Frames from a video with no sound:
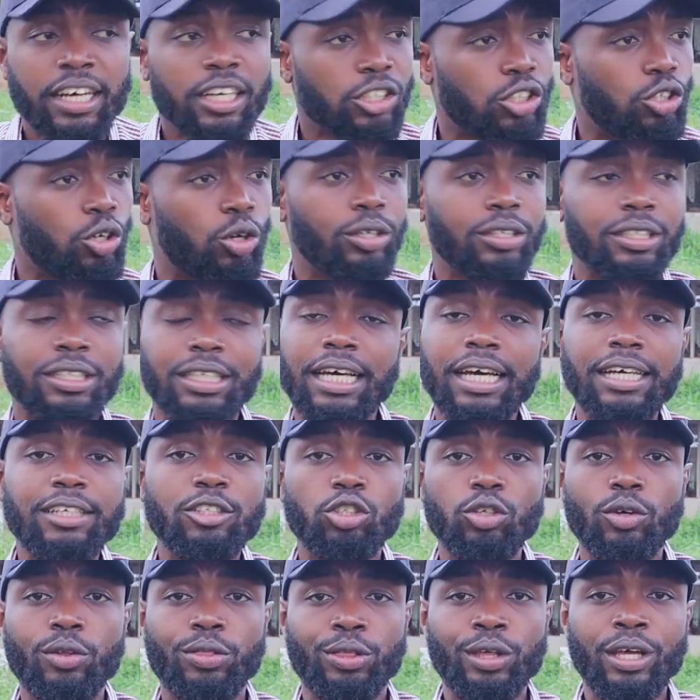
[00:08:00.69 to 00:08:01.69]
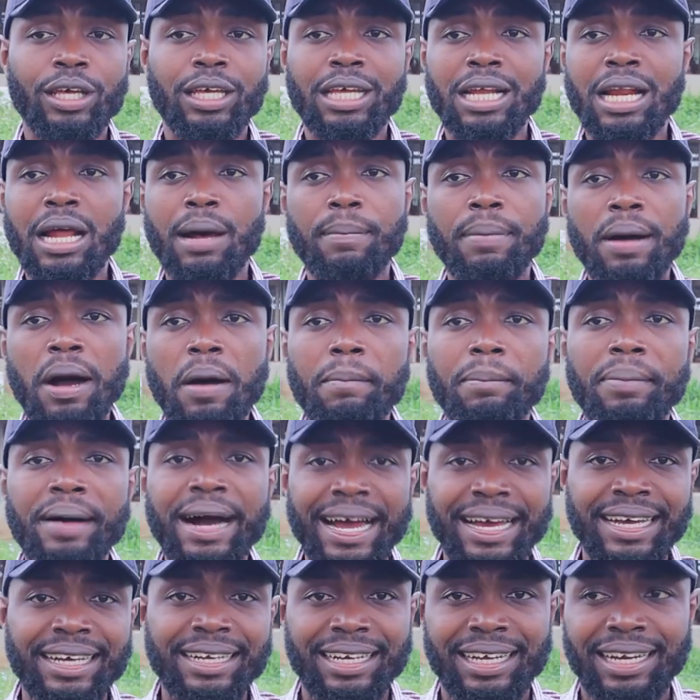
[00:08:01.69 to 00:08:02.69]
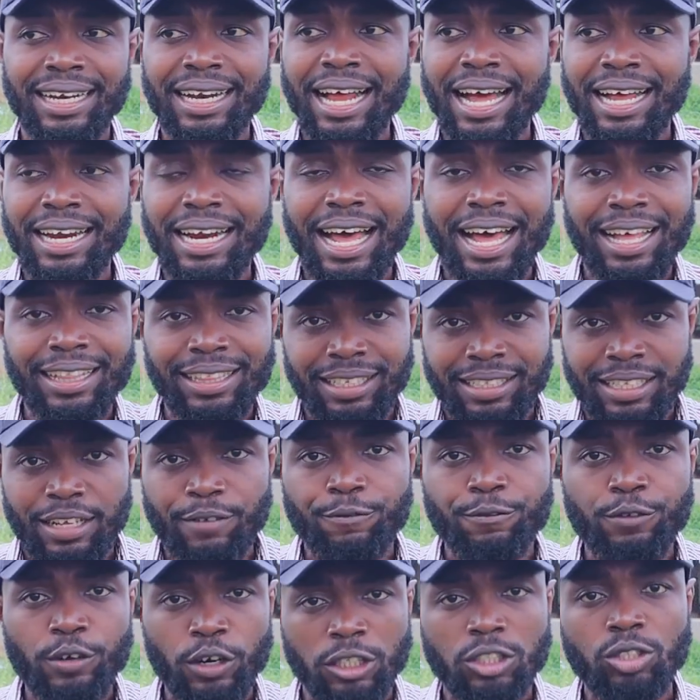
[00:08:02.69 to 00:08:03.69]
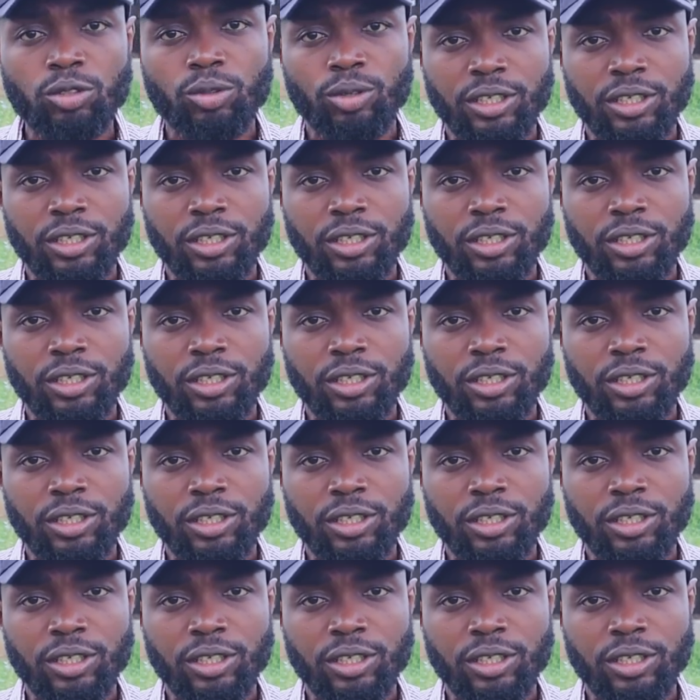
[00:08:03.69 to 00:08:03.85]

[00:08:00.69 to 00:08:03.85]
So in case you're thinking about buying a land, I think the first